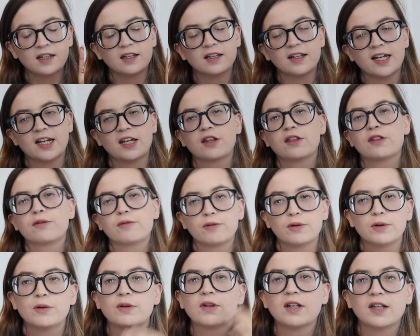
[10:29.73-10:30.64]
like
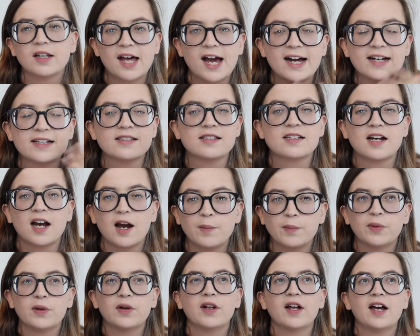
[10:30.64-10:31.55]
through the last
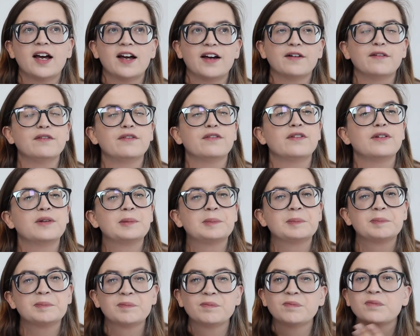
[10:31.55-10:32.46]
couple of
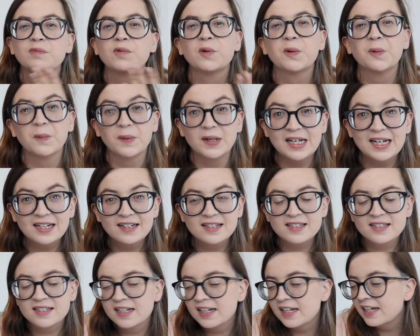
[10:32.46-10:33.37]

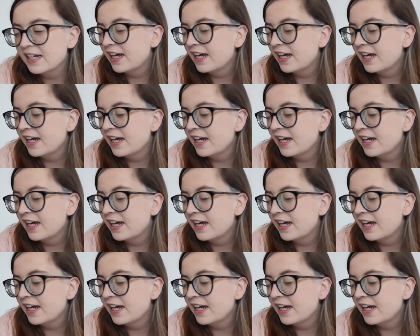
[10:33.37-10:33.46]
weeks,